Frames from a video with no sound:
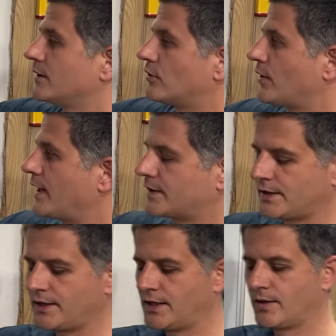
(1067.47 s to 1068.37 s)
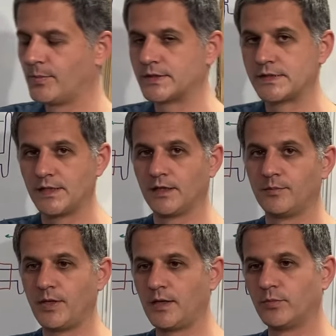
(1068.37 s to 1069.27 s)
correctly, but still
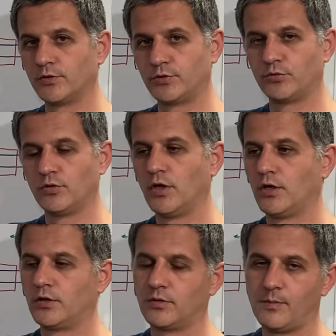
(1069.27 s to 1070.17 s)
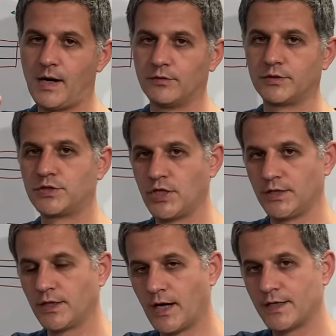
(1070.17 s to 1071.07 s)
be able to mount
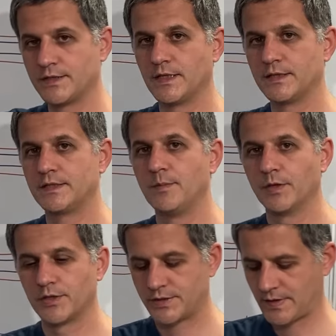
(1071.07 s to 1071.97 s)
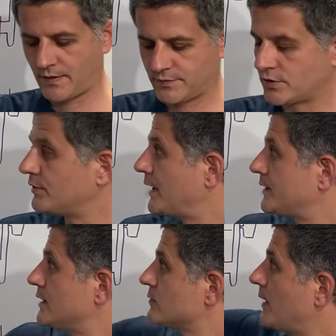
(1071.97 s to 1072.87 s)
chain guards and similar stuff. So
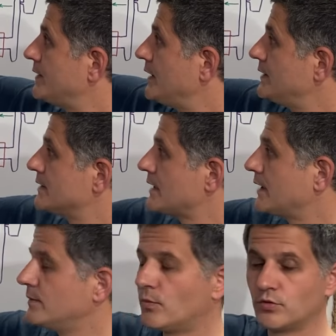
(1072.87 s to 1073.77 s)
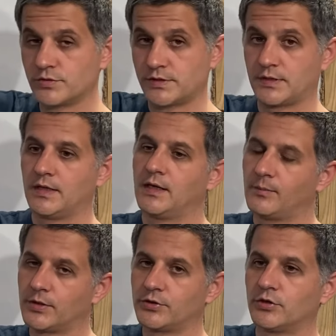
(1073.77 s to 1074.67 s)
that is why they designed most,
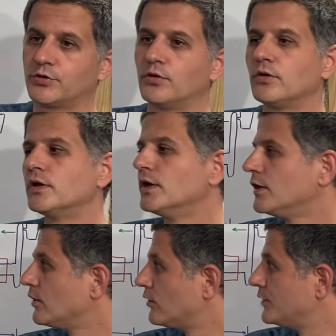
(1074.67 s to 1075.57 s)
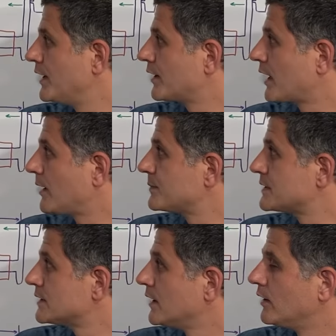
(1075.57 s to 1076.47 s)
but not all, of their
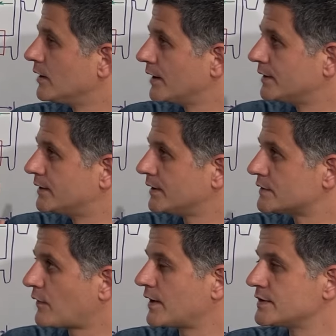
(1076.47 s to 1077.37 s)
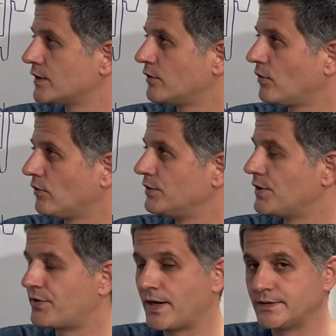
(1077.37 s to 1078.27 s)
cups, and as far as I know, all
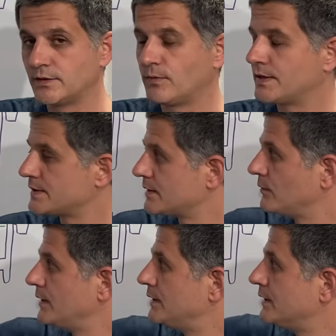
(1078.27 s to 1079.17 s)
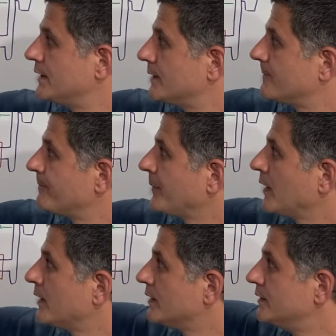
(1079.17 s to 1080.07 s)
the threaded ones with the
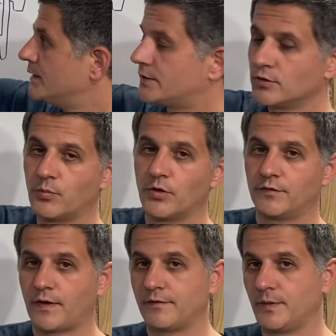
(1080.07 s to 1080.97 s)
2.5